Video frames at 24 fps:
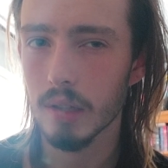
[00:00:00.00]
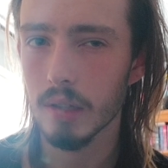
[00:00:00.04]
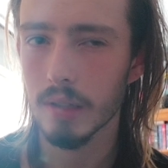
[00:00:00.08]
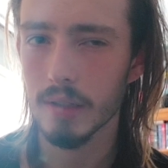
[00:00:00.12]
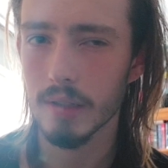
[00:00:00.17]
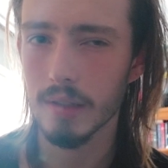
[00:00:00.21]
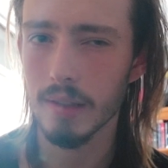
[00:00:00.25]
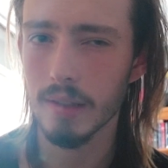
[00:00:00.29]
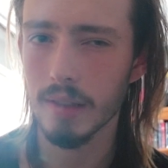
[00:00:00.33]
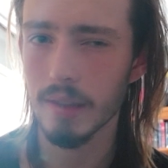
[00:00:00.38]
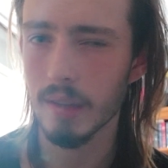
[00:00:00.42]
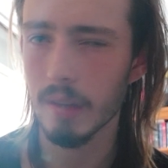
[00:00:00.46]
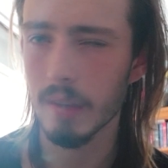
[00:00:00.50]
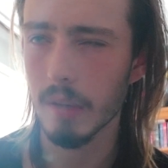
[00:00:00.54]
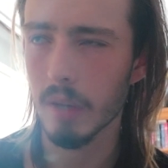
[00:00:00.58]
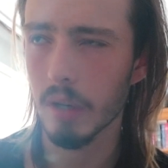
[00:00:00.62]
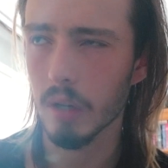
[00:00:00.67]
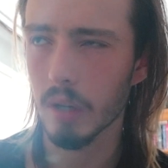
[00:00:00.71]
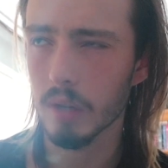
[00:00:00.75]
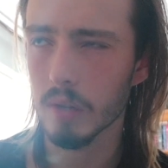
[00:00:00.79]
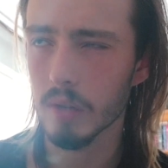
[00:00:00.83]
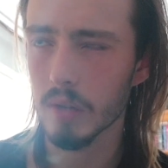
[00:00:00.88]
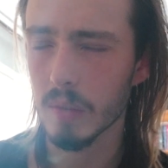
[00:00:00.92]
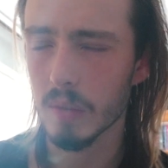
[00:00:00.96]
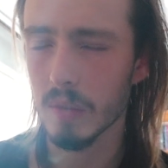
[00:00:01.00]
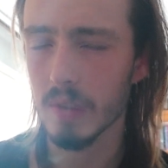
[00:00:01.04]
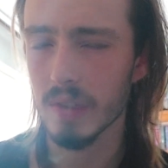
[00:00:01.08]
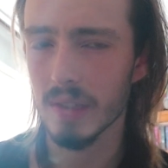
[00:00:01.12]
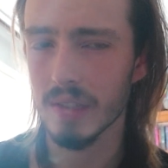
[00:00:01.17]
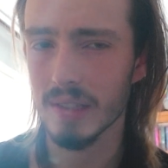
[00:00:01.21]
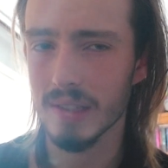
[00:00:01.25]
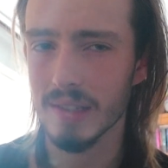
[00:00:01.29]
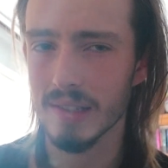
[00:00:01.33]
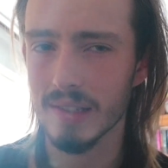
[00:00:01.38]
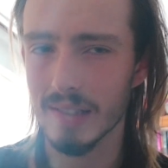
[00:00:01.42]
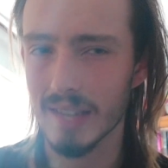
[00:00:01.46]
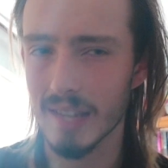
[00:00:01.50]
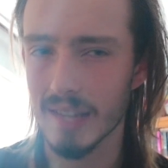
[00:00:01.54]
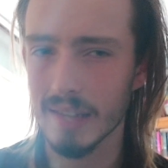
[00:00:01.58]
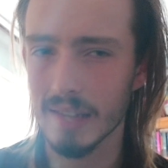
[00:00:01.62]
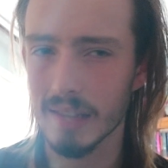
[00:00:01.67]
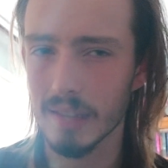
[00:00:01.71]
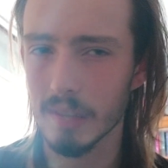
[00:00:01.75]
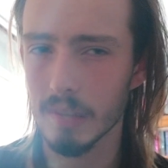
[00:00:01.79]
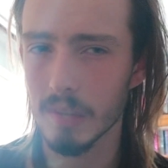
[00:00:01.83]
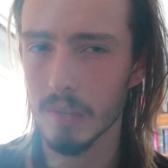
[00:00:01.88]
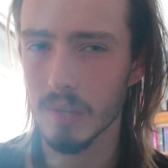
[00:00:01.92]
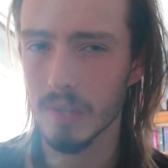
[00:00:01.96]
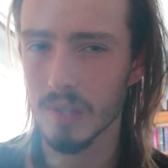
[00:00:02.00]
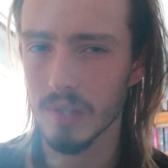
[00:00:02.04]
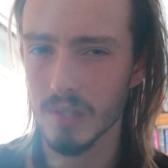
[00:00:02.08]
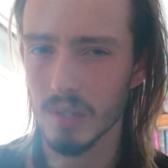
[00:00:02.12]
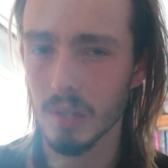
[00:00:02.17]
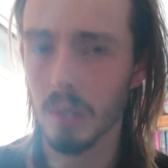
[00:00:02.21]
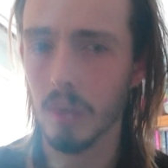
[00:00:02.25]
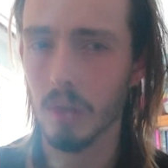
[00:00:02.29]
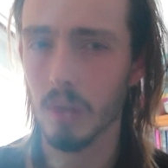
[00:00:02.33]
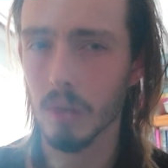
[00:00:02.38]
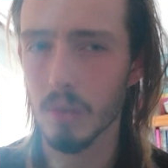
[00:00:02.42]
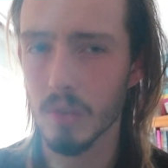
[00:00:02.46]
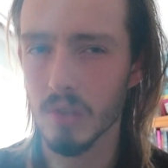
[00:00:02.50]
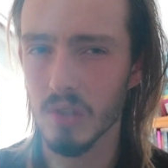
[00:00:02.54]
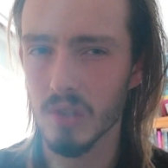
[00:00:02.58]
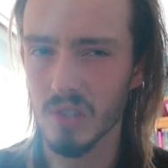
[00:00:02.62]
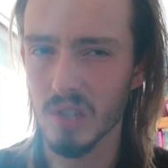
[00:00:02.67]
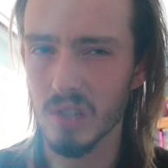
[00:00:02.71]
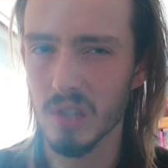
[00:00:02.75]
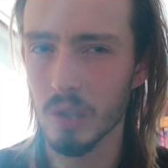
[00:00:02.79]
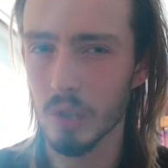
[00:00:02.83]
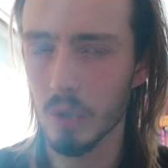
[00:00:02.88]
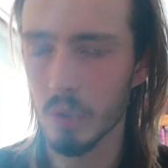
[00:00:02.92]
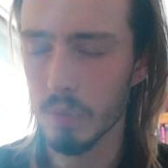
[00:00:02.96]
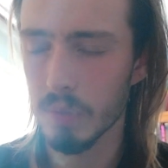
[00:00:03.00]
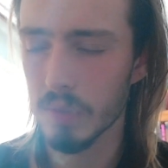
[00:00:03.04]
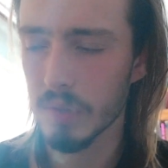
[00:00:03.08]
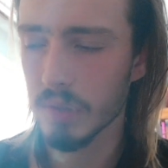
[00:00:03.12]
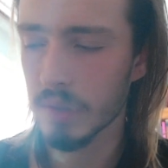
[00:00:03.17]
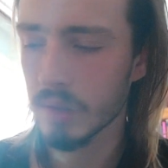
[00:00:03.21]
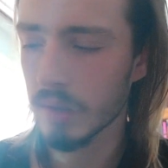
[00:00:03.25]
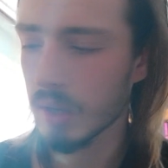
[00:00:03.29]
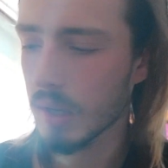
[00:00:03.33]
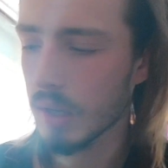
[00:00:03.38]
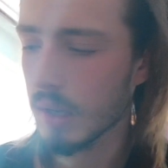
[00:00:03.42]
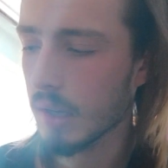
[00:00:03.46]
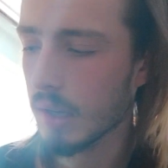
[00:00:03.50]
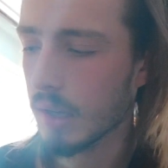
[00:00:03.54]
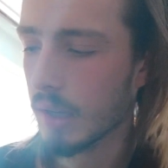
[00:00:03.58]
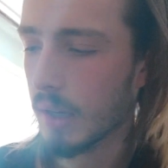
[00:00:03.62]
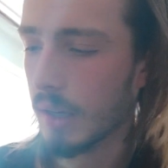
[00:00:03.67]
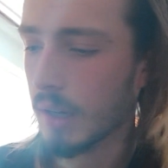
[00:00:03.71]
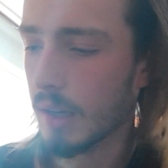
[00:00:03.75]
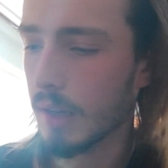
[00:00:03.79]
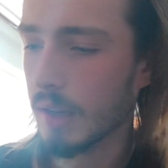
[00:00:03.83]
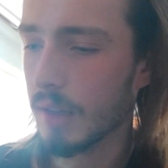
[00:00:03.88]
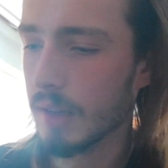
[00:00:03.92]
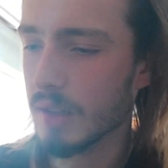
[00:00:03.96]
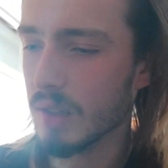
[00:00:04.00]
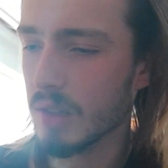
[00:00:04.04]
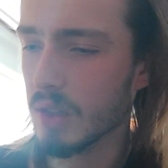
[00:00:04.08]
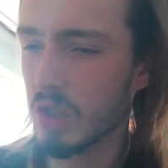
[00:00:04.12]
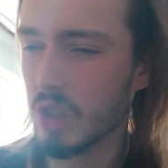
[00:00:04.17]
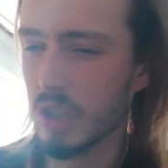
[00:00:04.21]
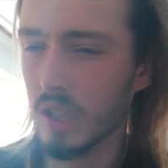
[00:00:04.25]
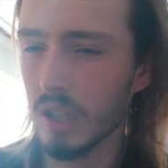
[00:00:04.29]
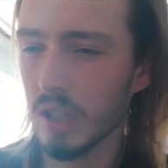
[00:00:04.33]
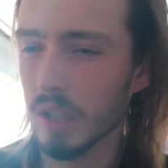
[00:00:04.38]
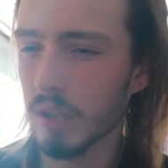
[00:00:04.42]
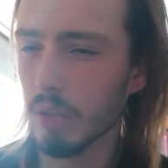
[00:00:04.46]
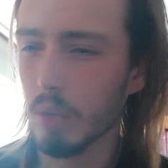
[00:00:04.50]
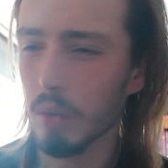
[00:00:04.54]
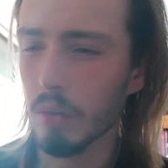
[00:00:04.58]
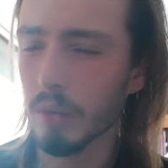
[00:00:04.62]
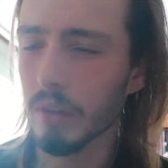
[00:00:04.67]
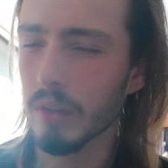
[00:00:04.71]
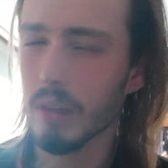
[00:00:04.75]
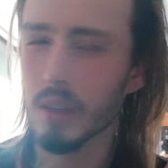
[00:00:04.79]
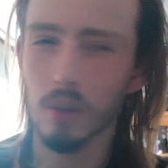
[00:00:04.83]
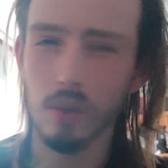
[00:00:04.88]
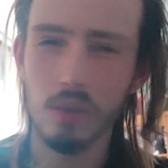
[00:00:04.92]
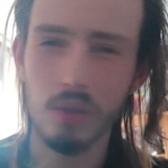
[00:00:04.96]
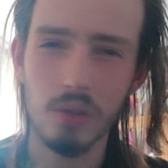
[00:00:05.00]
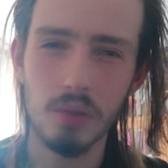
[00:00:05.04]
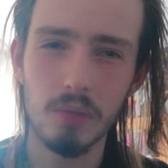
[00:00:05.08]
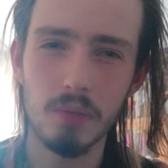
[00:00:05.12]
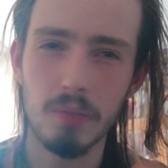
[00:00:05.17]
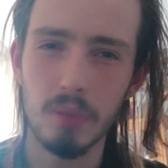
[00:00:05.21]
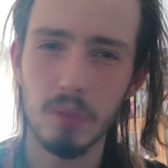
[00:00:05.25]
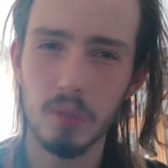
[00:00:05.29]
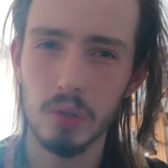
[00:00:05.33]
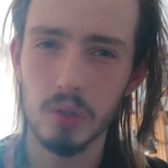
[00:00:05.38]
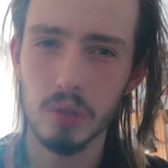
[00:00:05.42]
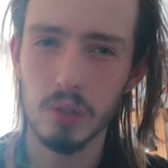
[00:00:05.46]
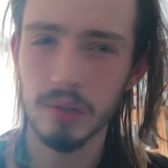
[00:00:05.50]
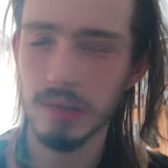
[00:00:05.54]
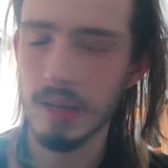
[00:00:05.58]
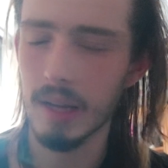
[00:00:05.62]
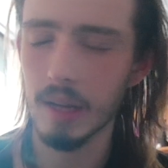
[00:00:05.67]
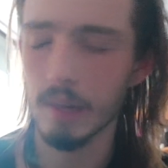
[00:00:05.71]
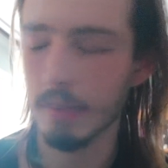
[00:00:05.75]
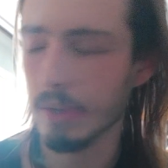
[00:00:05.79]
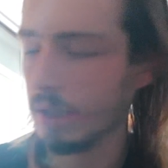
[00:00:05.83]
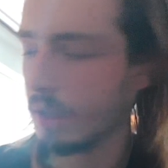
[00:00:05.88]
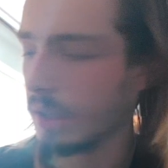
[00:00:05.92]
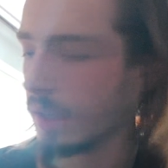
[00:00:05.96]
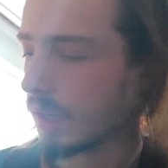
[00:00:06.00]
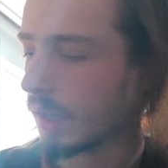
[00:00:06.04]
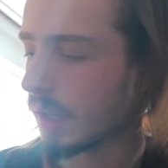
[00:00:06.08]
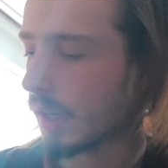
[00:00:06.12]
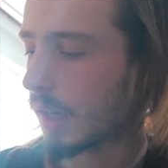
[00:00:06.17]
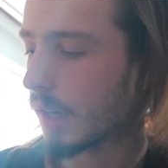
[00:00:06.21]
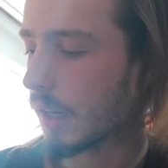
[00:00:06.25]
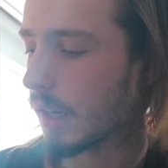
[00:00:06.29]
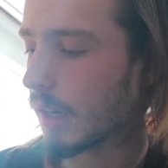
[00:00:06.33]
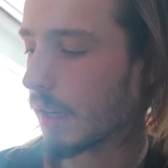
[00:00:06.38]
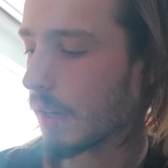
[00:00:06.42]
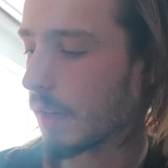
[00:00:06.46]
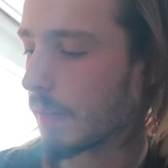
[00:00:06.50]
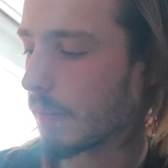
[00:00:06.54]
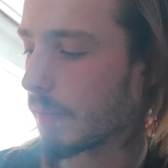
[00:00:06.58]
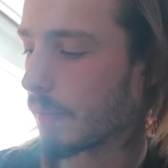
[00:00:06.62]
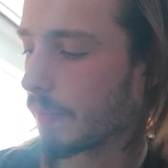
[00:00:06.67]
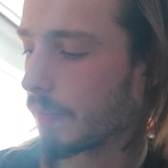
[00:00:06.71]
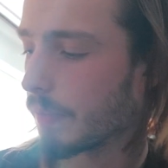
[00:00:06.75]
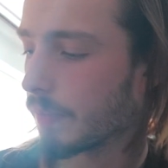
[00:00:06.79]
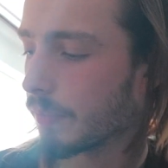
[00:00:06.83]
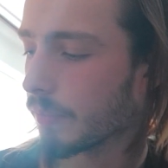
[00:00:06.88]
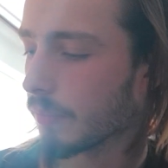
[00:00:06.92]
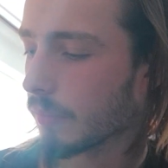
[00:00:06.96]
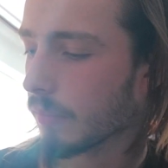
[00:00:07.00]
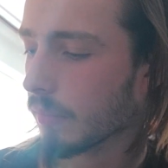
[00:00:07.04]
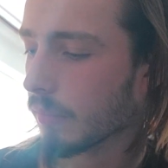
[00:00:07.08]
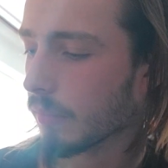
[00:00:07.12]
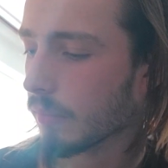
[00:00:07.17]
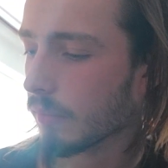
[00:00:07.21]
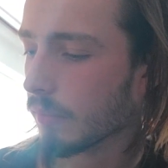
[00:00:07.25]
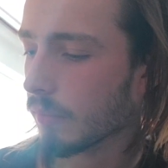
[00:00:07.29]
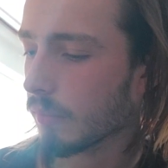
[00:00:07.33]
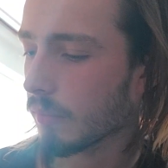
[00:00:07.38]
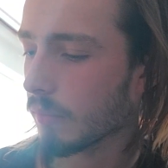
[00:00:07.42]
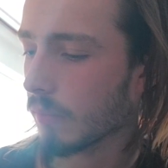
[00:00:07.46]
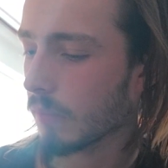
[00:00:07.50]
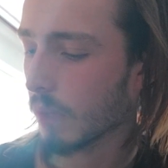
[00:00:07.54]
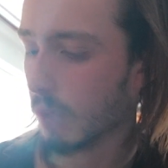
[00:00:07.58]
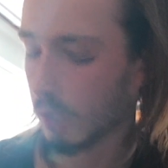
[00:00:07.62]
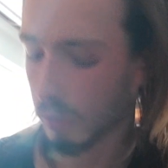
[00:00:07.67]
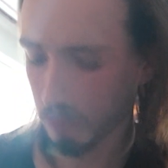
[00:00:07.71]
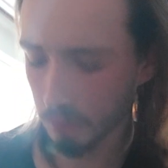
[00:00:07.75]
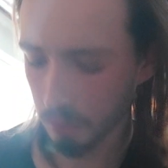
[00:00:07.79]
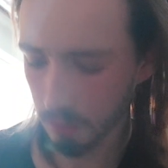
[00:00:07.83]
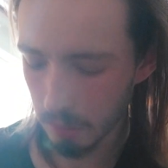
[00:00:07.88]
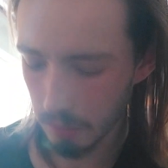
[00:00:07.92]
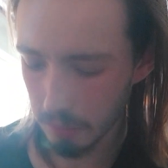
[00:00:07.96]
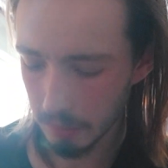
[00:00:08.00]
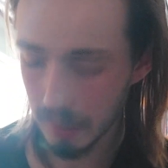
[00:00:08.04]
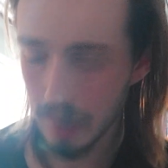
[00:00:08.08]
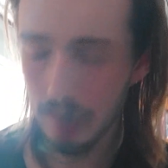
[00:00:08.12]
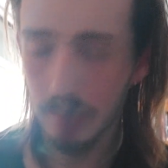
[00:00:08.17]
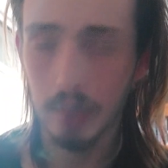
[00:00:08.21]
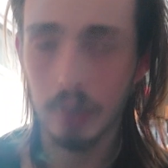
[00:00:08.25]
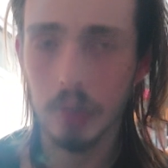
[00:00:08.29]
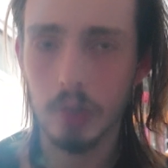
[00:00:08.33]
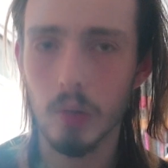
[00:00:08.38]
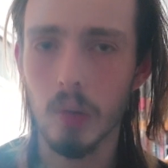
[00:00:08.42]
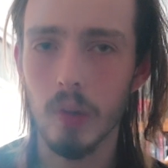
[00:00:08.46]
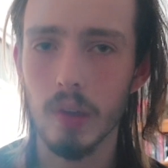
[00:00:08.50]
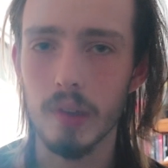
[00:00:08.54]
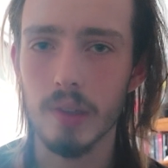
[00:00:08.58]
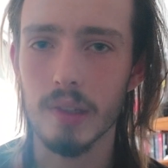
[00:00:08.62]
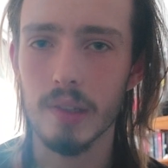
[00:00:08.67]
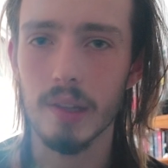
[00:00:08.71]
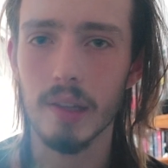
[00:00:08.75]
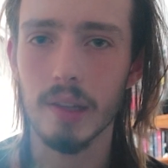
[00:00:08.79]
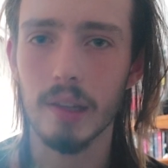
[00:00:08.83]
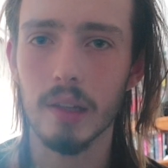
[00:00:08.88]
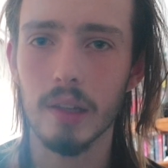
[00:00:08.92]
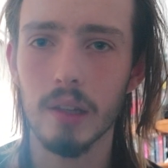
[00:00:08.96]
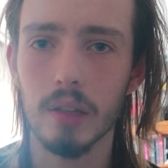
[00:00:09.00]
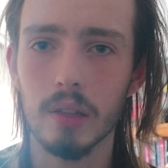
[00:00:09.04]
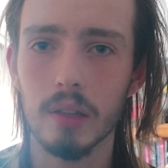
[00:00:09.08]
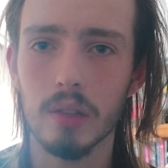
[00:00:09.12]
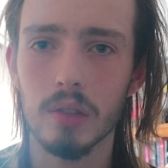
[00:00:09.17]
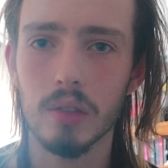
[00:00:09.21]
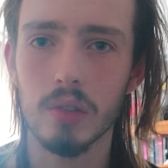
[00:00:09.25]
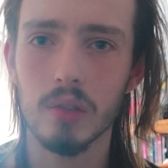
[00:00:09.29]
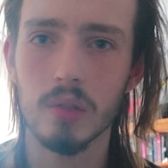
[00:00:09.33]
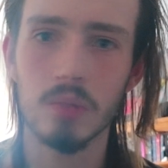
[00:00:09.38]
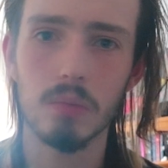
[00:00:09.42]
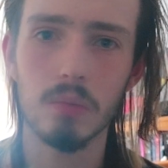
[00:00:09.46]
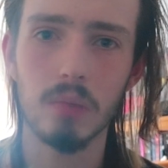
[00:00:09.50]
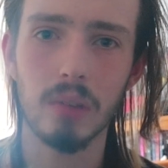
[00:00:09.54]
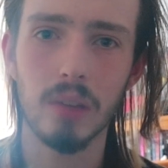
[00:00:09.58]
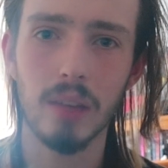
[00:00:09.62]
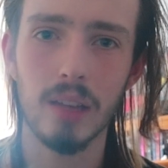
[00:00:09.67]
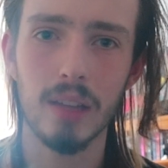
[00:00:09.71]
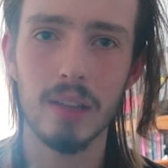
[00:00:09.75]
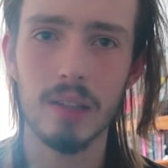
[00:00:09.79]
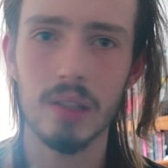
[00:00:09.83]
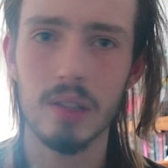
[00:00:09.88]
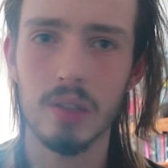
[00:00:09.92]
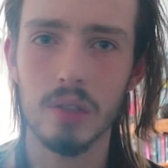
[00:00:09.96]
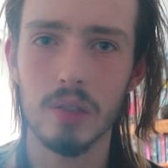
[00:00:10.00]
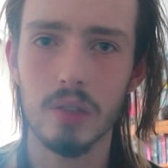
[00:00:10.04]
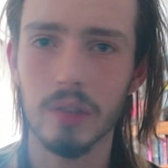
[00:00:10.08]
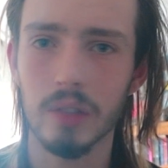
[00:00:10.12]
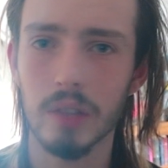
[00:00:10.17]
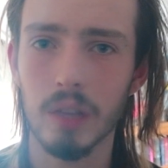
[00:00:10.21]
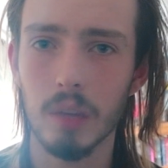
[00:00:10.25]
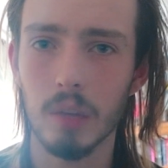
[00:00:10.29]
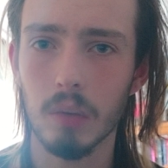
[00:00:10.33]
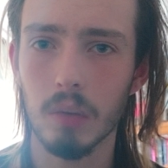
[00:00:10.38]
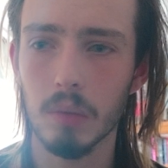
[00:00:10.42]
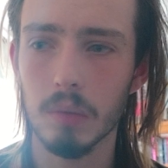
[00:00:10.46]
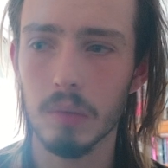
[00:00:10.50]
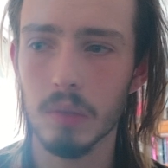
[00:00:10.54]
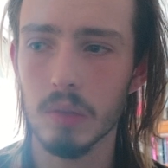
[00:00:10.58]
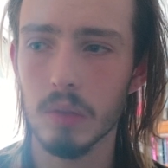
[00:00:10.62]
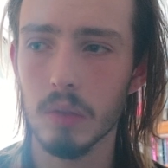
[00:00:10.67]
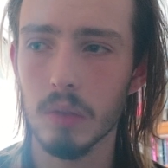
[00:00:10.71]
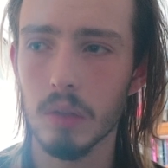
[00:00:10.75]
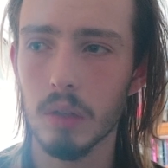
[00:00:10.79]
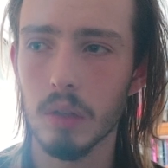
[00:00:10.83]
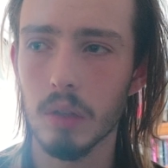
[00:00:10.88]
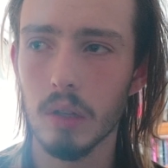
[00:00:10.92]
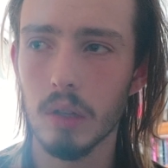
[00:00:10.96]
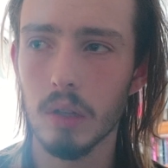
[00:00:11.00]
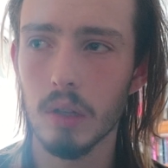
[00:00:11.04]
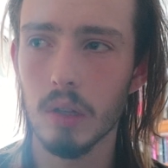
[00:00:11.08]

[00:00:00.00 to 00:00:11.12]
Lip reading: because the thing about Irish music is it's dancing music, so it always just loops. It's a jig or a reel or some bullshit. Anyway, I can only play it like twice, and then my hands just forget what I'm doing.